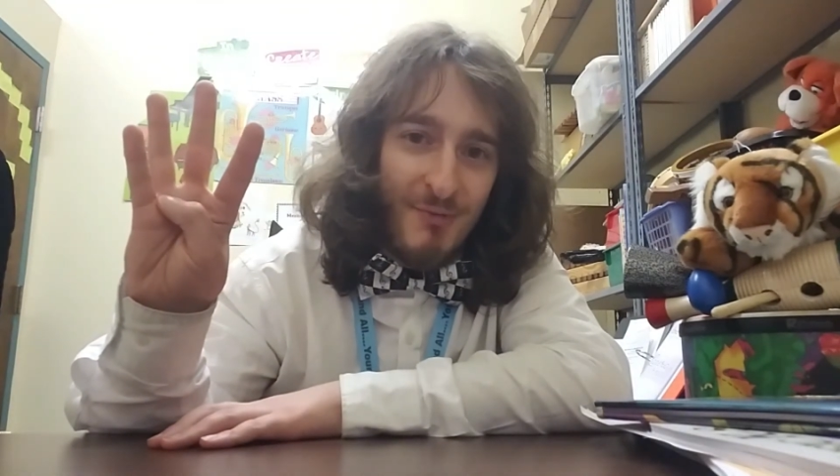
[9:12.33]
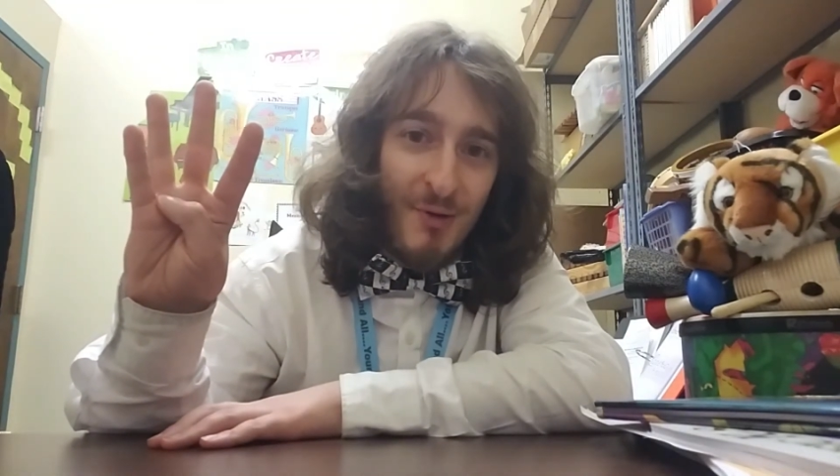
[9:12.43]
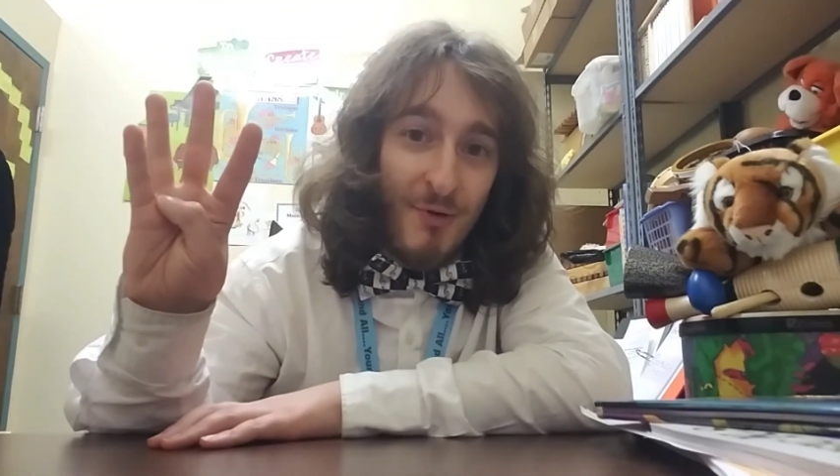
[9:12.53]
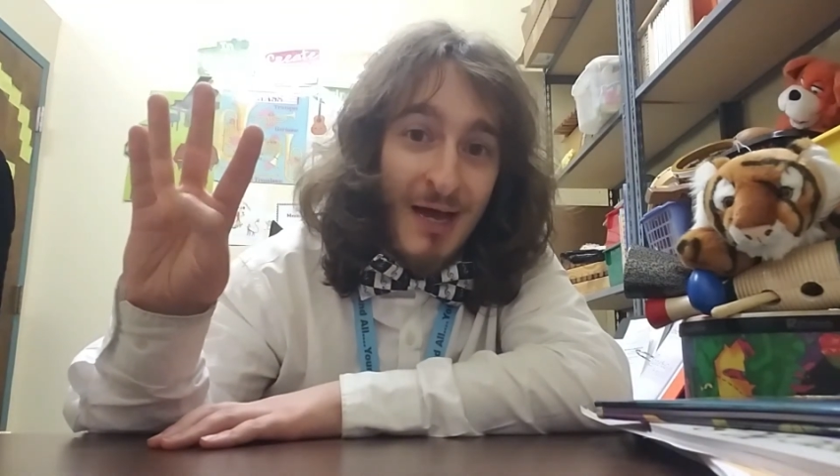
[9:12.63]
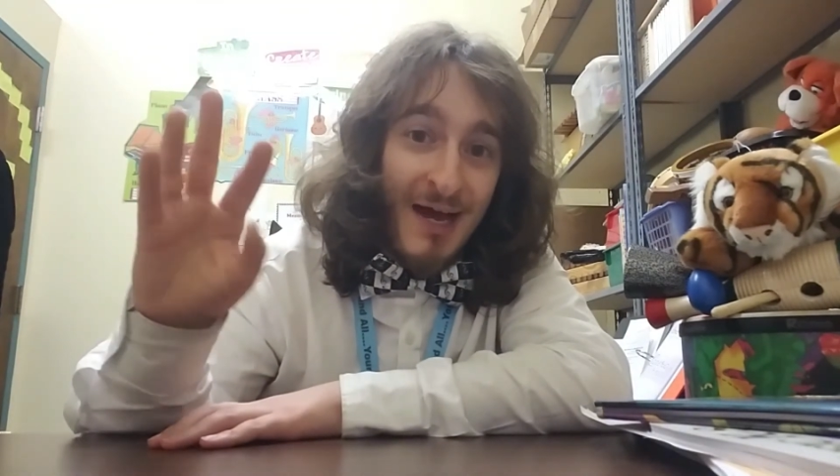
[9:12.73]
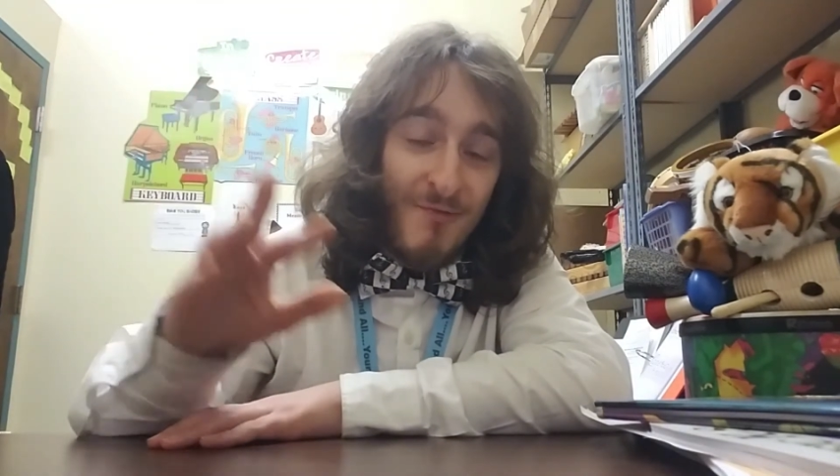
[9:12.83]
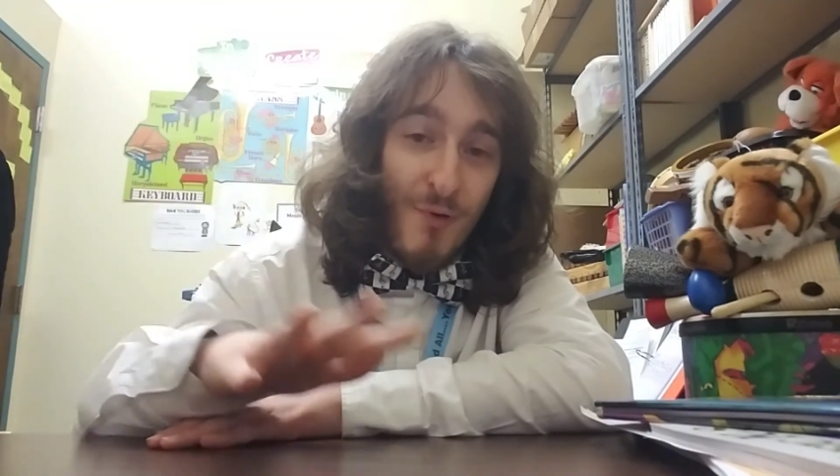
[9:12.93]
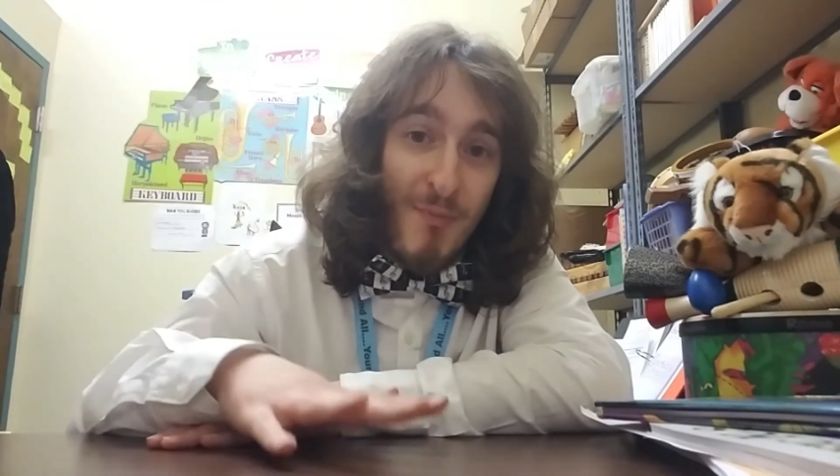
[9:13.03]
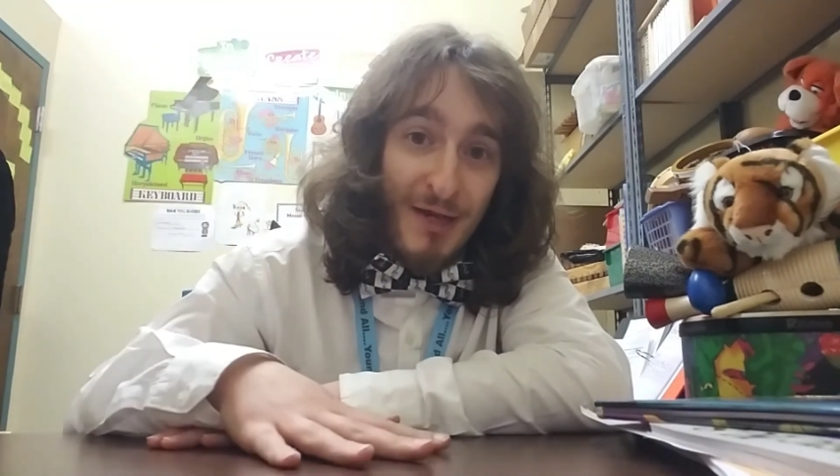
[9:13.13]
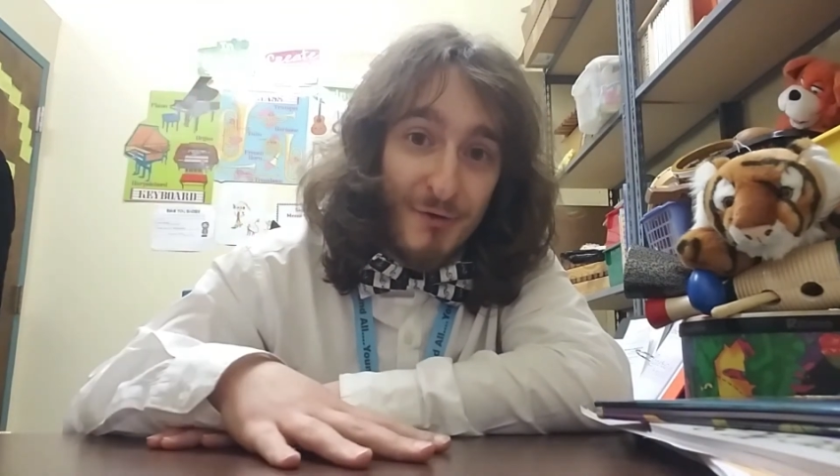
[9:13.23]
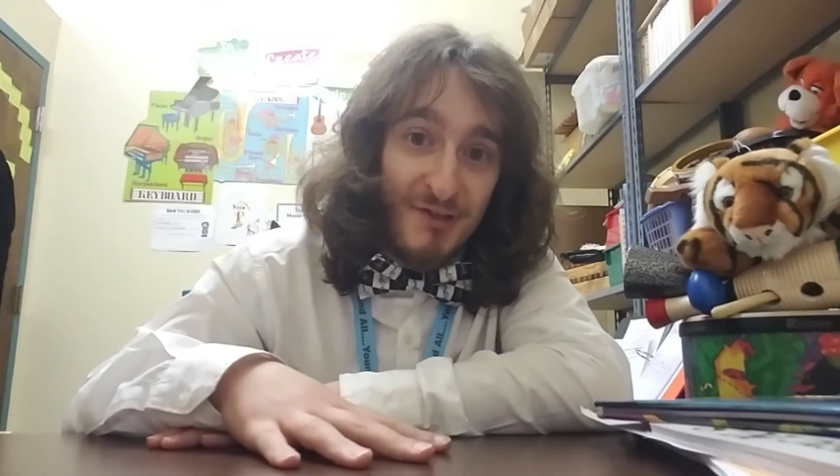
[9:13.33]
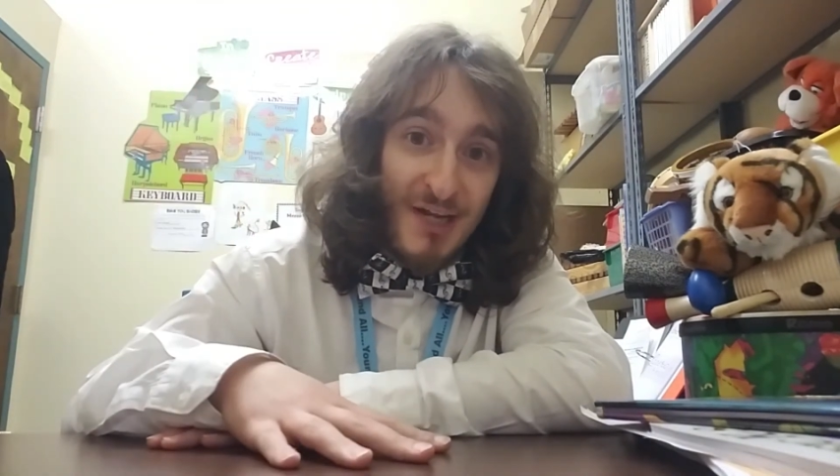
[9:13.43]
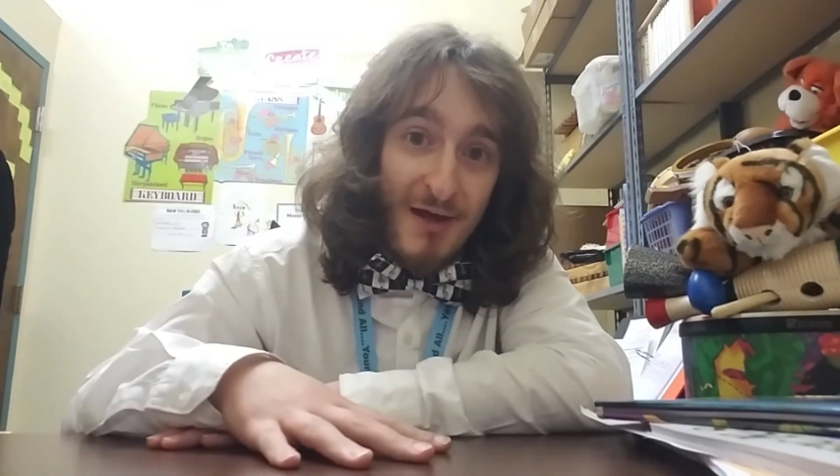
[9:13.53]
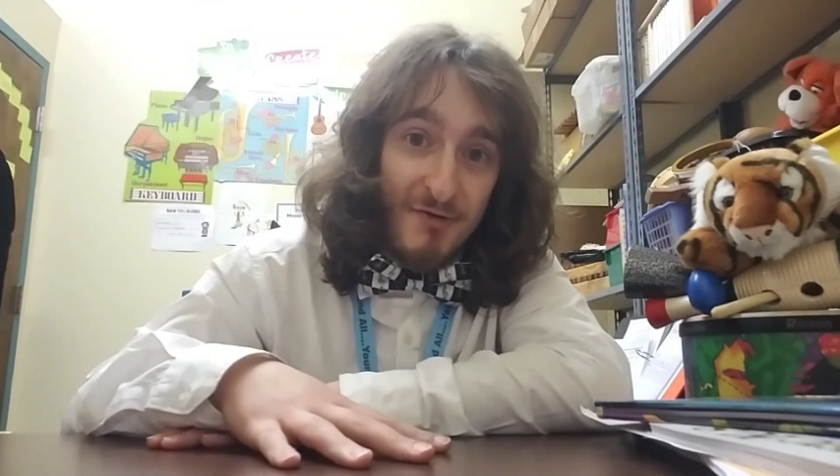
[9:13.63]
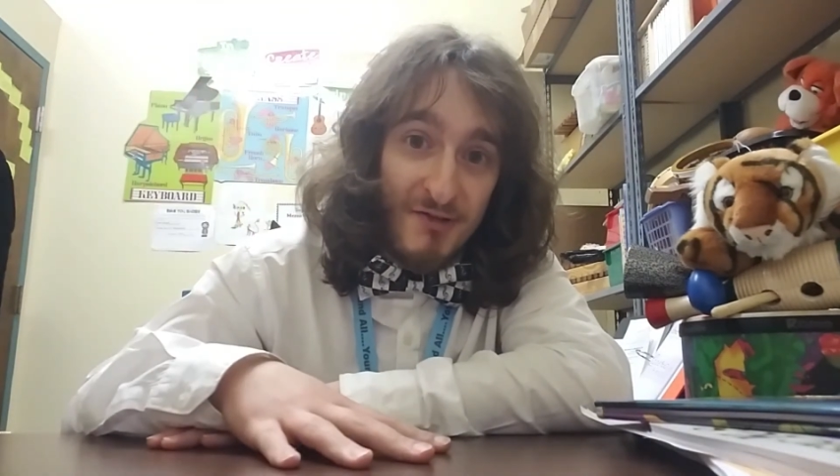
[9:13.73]
we will have the metal
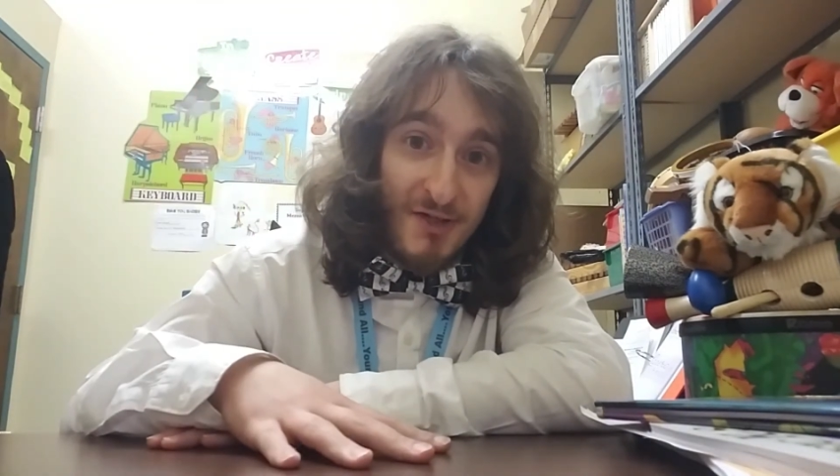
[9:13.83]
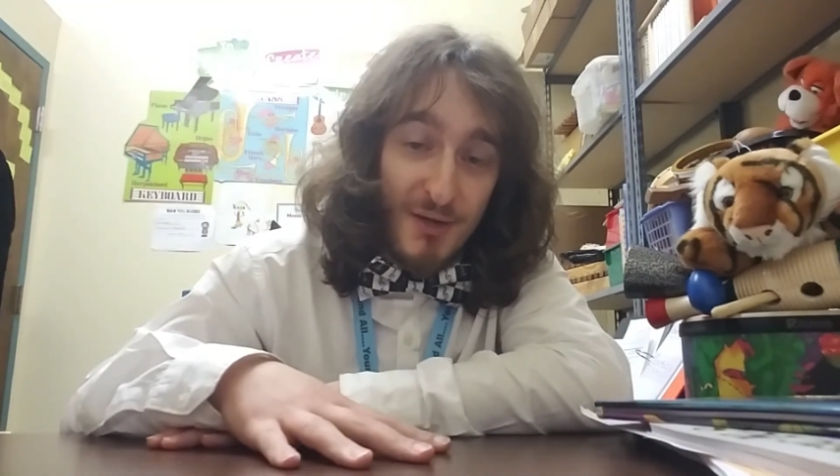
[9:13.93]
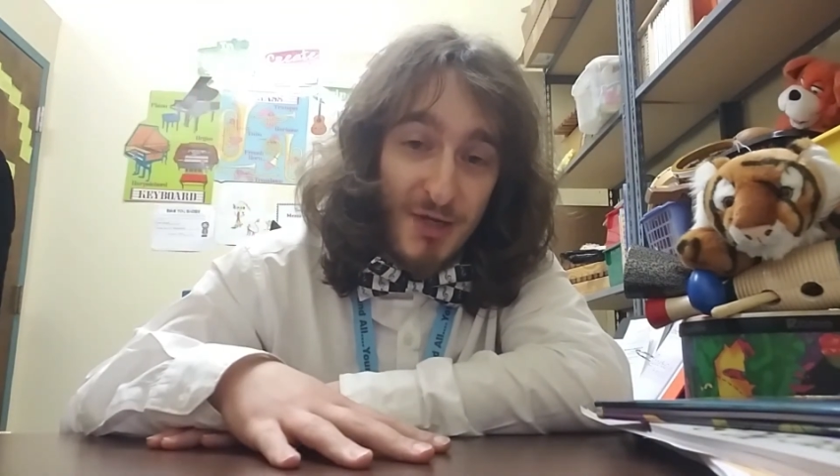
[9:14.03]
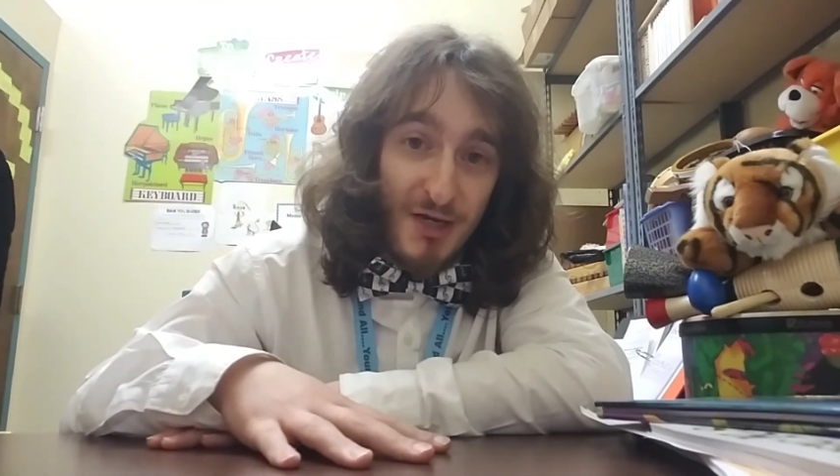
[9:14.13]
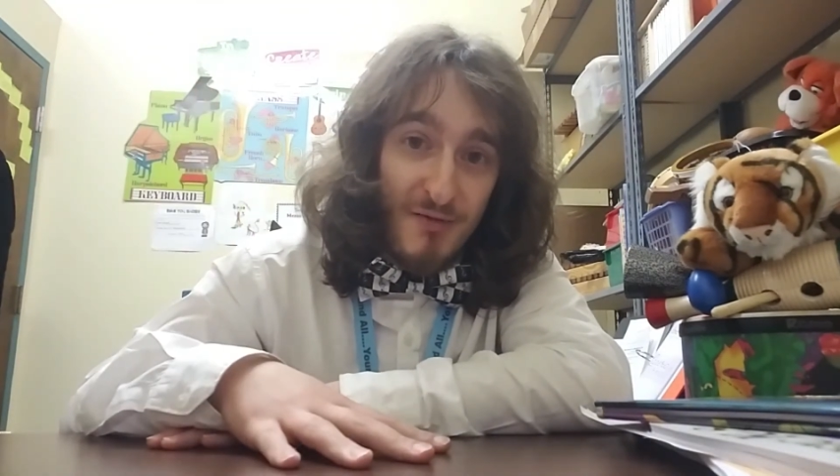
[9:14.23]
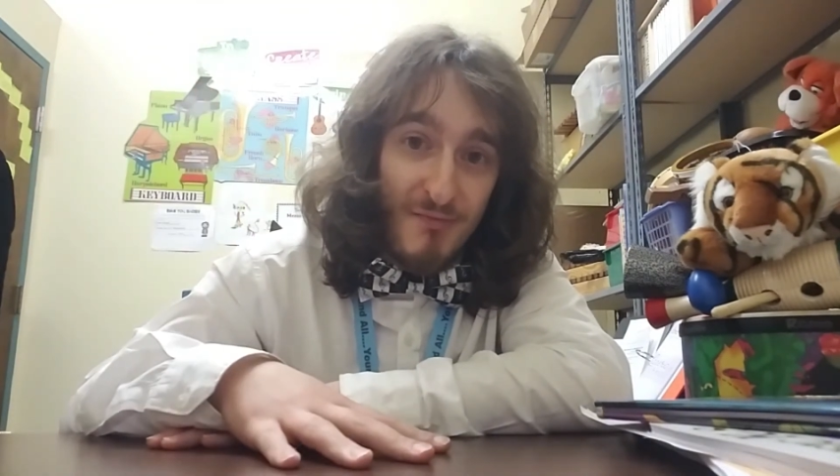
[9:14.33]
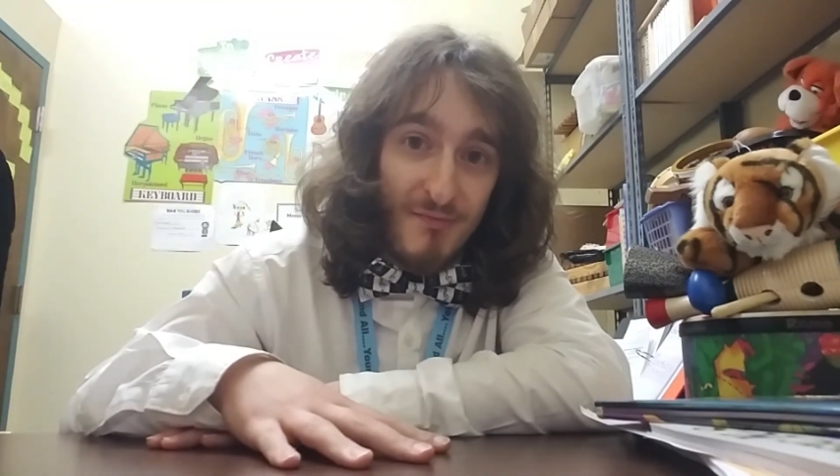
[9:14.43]
sounds come in.